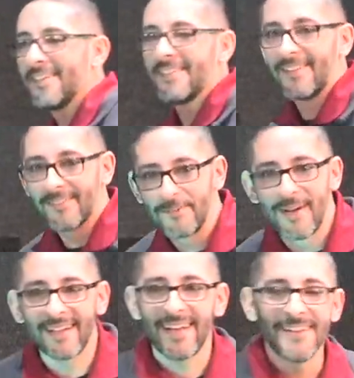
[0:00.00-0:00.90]
done, and then I go
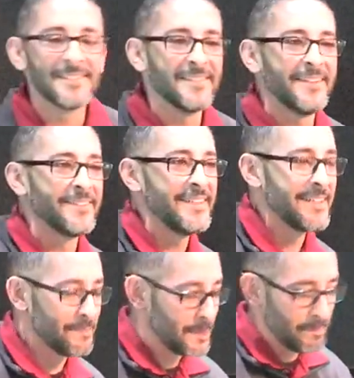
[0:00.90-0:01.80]
back out so they don't think
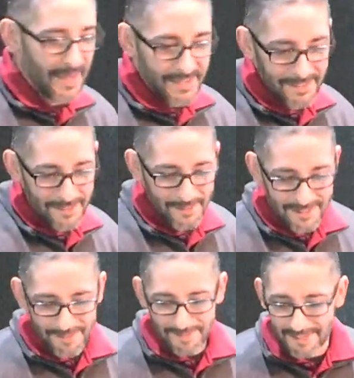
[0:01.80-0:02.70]
I'm spying on them or
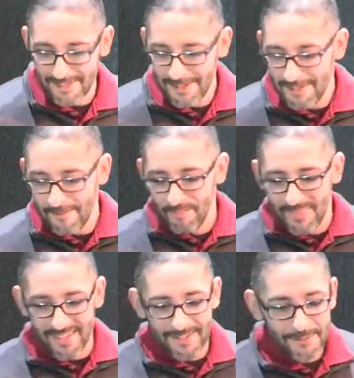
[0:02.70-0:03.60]
something,
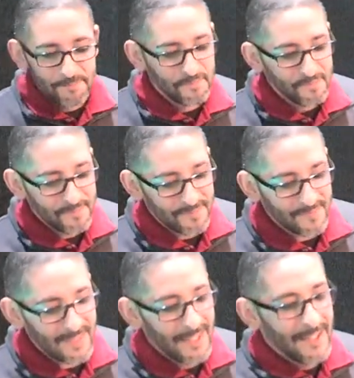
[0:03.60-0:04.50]
you know?
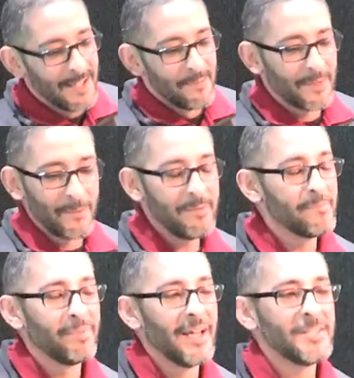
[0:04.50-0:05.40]
But we've
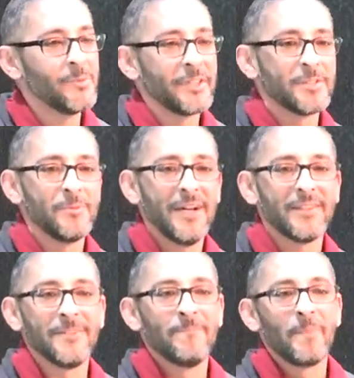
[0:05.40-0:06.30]
been blessed with this
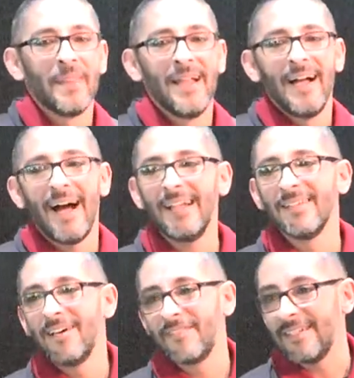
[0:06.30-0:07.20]
weather. I
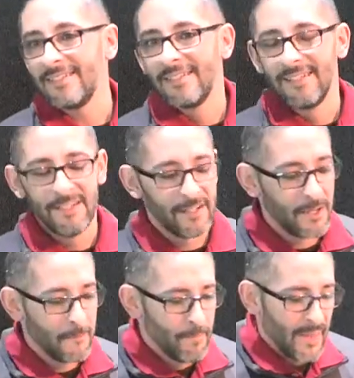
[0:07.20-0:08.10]
love it, you
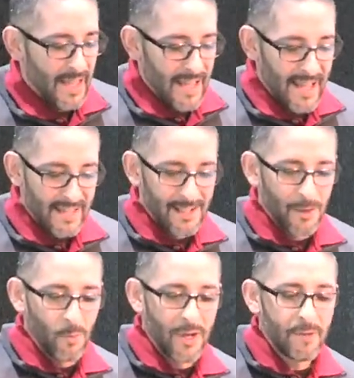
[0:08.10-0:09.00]
know? And
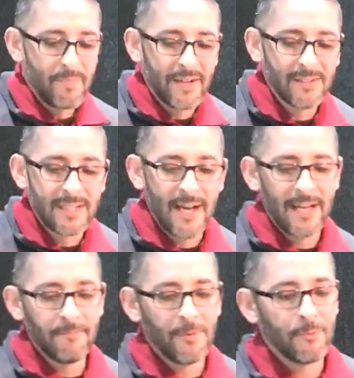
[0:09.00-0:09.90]
uh, what a better
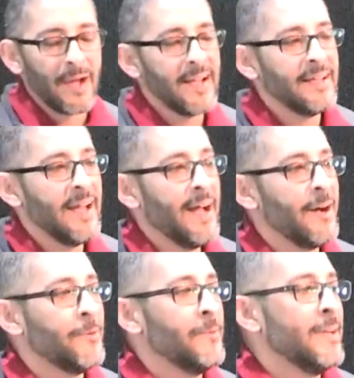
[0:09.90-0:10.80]
time right
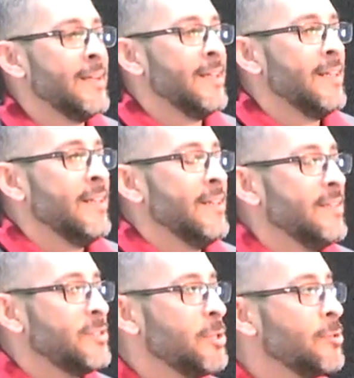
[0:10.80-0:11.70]
now
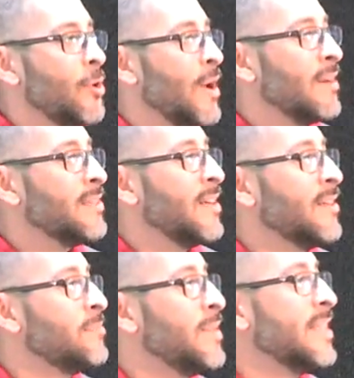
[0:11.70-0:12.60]
to go out
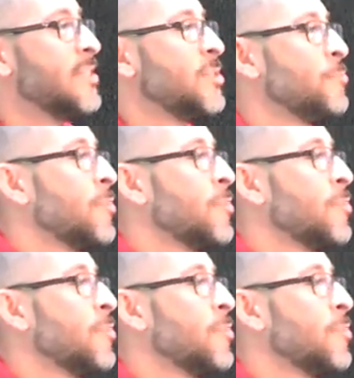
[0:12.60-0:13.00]
there and begin to